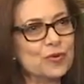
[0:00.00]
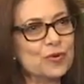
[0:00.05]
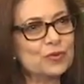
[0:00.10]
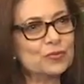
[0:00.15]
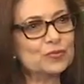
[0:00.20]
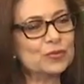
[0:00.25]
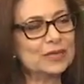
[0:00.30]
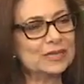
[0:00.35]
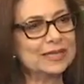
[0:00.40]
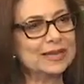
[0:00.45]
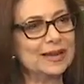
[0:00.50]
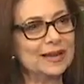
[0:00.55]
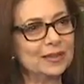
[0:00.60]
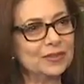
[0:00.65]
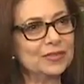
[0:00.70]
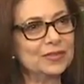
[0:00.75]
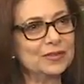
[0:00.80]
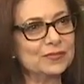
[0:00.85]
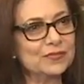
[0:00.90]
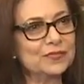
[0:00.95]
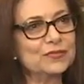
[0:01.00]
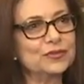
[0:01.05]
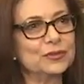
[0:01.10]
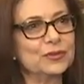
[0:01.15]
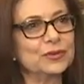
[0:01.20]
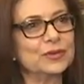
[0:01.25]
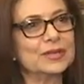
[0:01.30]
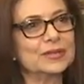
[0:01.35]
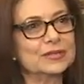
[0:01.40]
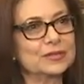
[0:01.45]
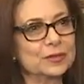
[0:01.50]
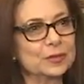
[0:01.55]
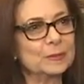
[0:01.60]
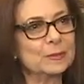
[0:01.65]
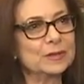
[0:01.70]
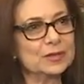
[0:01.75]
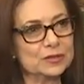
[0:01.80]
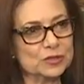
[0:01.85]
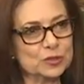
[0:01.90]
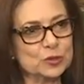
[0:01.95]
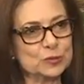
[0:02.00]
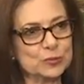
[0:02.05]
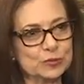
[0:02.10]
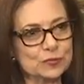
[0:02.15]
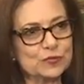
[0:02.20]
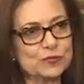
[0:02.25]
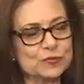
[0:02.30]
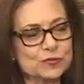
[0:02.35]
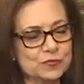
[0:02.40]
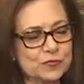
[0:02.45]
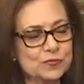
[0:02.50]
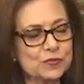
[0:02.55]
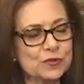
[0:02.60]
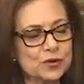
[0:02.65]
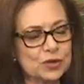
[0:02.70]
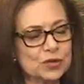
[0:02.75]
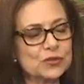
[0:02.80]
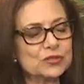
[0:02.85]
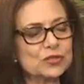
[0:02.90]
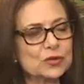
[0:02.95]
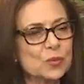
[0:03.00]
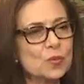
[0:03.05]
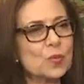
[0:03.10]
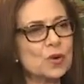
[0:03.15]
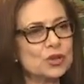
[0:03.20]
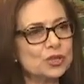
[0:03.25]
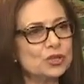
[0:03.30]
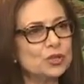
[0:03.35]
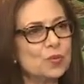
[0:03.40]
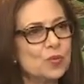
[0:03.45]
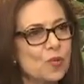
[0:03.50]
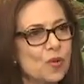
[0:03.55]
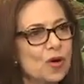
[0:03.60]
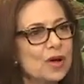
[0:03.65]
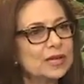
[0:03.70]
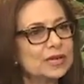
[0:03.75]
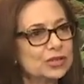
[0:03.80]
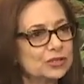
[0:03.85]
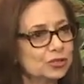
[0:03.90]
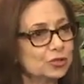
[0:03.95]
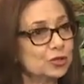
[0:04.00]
All really healthy food is going to be a superfood for you. So what you want in